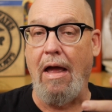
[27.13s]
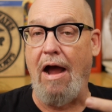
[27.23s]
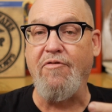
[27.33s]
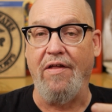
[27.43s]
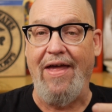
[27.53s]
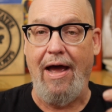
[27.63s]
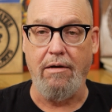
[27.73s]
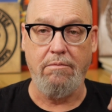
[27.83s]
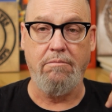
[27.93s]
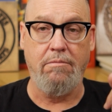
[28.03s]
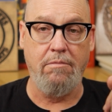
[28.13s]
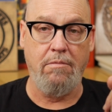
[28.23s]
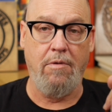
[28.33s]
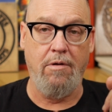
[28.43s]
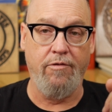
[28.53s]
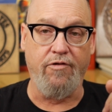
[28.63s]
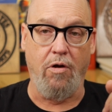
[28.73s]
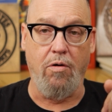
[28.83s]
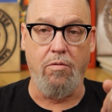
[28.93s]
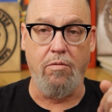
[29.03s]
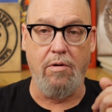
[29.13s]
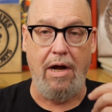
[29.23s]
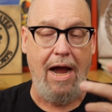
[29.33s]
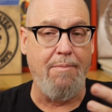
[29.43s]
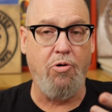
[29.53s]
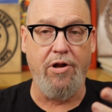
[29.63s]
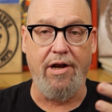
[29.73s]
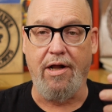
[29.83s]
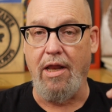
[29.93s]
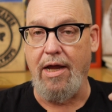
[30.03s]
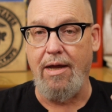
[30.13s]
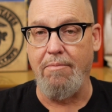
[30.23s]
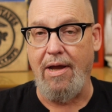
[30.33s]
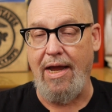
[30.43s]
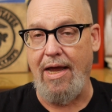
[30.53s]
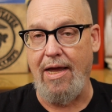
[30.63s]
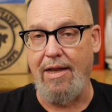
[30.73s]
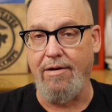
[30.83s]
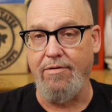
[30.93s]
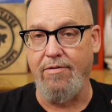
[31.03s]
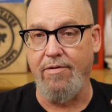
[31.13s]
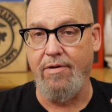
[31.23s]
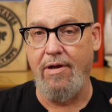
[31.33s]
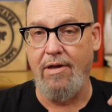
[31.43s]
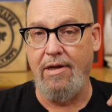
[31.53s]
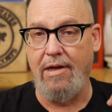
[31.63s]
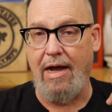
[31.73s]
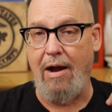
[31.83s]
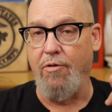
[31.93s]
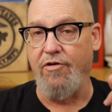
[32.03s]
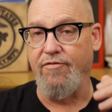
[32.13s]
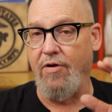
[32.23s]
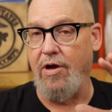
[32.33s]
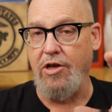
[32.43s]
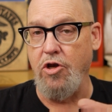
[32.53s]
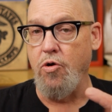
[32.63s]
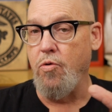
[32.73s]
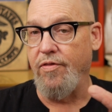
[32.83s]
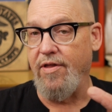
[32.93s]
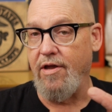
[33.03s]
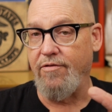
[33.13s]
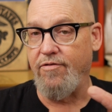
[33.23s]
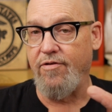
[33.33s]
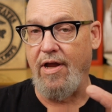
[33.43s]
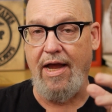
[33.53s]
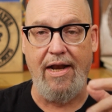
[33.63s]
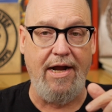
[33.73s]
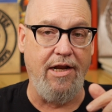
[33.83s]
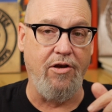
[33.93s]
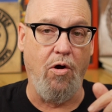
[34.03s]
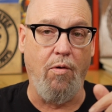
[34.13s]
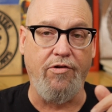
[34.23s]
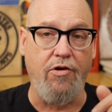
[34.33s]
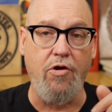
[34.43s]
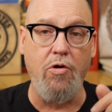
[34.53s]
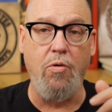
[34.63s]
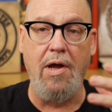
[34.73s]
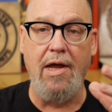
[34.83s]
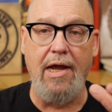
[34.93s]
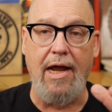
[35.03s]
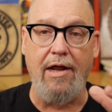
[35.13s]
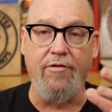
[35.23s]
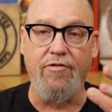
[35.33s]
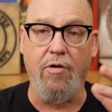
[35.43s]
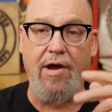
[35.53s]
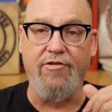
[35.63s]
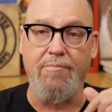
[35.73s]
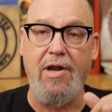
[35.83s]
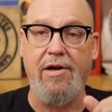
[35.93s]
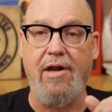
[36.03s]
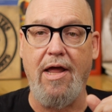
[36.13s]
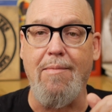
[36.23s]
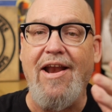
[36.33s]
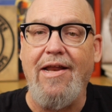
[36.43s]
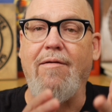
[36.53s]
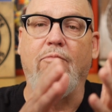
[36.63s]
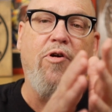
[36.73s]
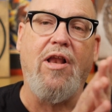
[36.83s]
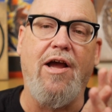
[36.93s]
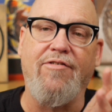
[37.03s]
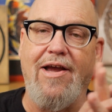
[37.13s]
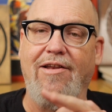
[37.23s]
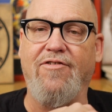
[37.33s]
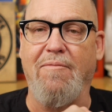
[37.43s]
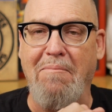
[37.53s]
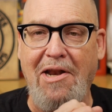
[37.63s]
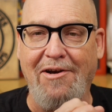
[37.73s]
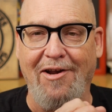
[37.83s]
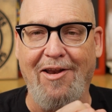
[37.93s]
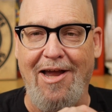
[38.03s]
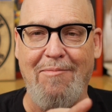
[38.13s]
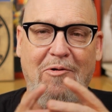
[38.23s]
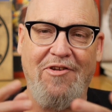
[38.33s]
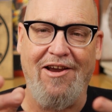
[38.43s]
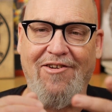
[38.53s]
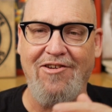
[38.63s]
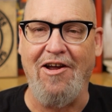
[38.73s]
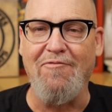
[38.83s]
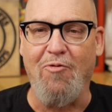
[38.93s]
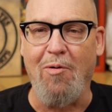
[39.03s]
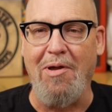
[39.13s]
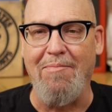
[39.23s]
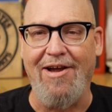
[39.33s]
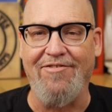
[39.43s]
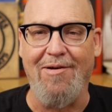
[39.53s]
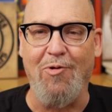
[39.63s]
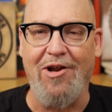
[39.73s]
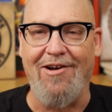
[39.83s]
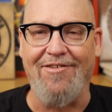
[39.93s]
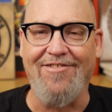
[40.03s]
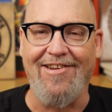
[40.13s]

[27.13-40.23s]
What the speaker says: I've done that. So, I put in a claim and I was very new at this and I didn't know what to do. And so I submitted a claim. I didn't even realize I had submitted a claim. It was actually done for me by someone else.